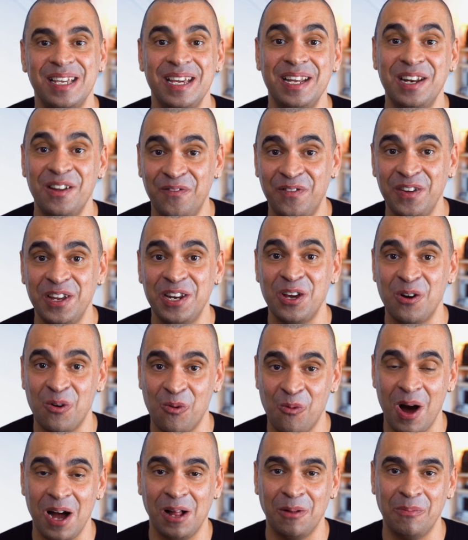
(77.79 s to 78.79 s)
in a video a
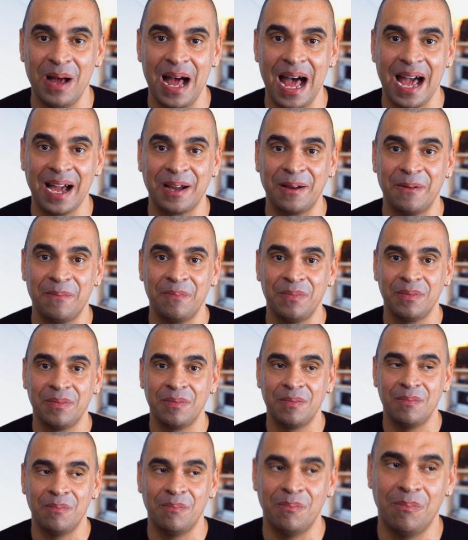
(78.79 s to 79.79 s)
while back,
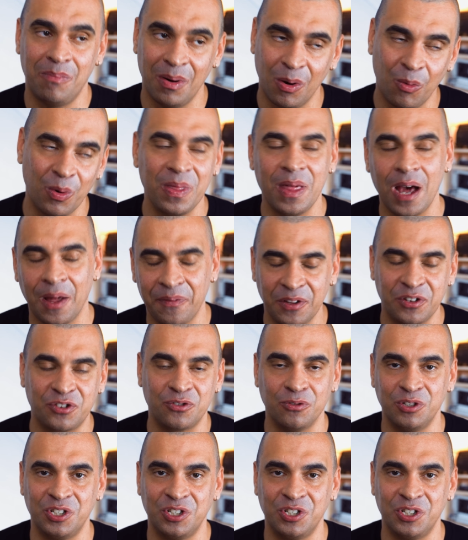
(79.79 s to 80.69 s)
but without the true